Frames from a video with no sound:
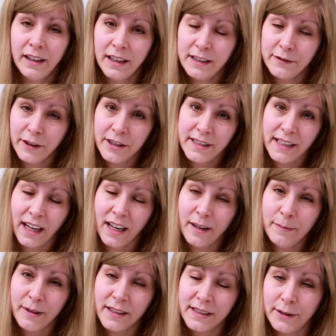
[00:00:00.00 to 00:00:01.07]
He's very
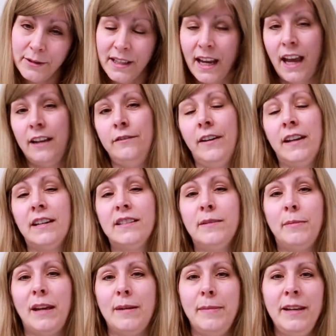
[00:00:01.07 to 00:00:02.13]
tame because he was hand fed as
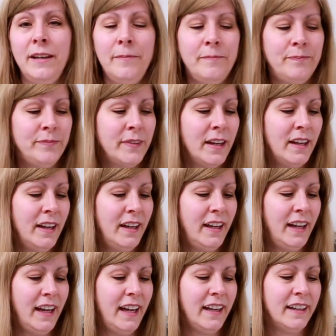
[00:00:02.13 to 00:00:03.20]
a baby.
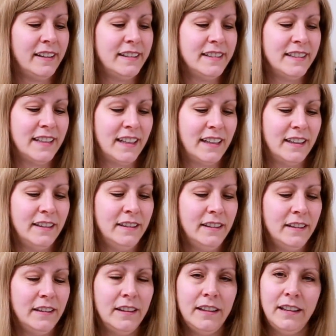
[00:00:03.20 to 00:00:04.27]
And
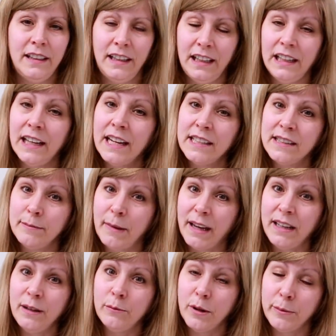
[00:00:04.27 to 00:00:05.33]
he likes
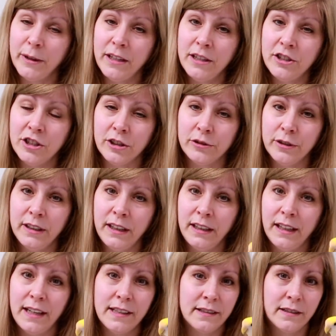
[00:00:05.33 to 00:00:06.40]
men and women and children. He
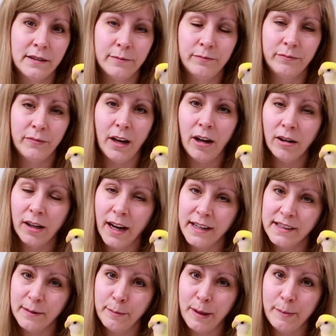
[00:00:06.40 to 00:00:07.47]
likes all
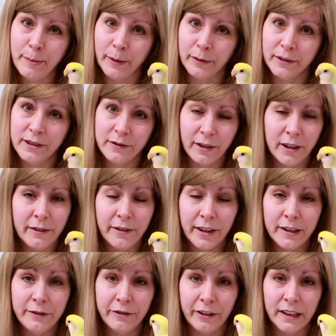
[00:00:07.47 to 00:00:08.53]
kinds of people. He's very,
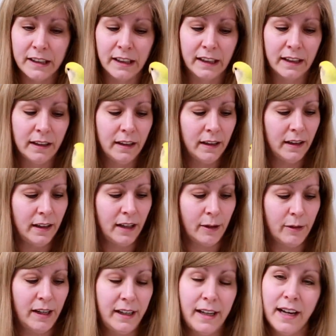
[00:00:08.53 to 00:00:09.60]
very friendly. I
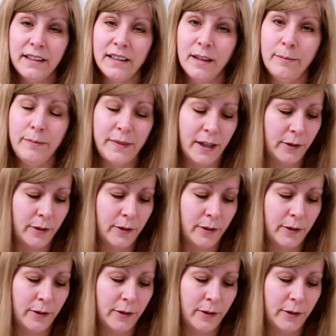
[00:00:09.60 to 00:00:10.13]
really like them.